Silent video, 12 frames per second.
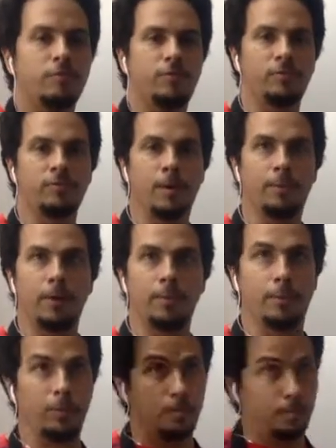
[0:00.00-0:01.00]
Viva
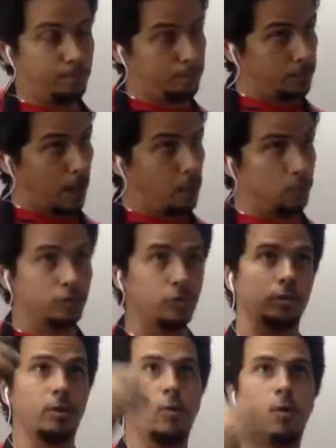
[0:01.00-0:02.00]
paper towel is
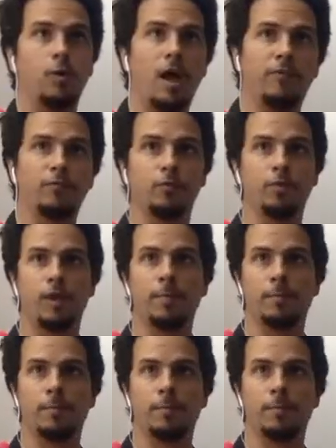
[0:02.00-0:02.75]
not the one we have today,